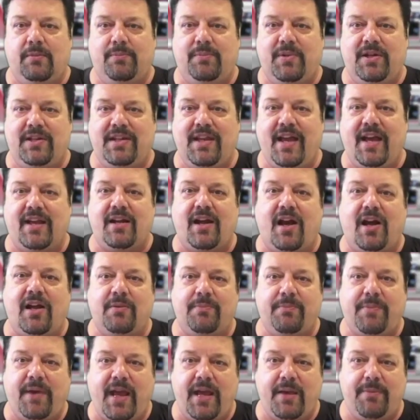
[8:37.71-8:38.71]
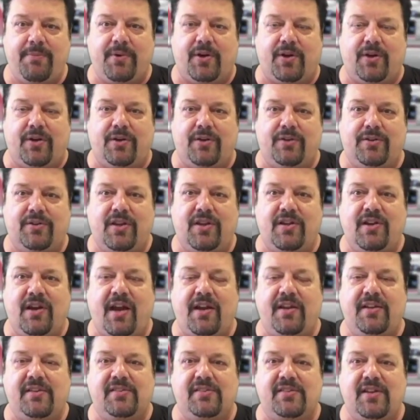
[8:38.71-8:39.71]
But yet on paper, the
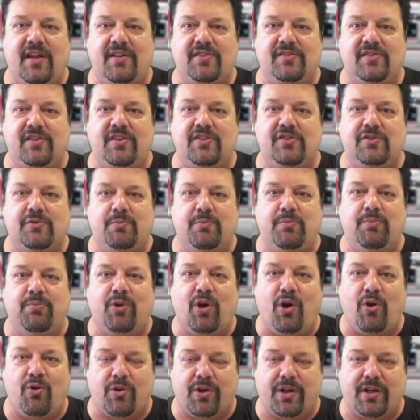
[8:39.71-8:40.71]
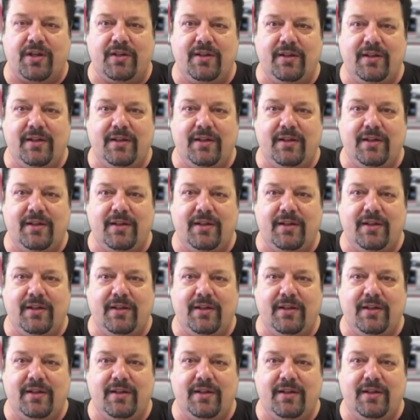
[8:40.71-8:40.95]
United States is broke.